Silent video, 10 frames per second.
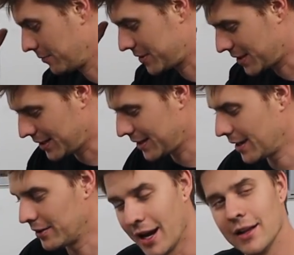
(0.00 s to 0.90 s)
We sent
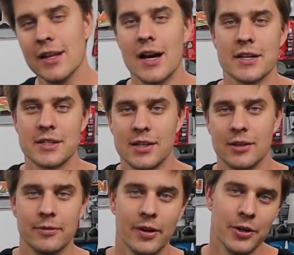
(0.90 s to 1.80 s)
down our last
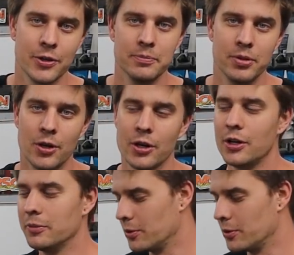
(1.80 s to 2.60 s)
very good block.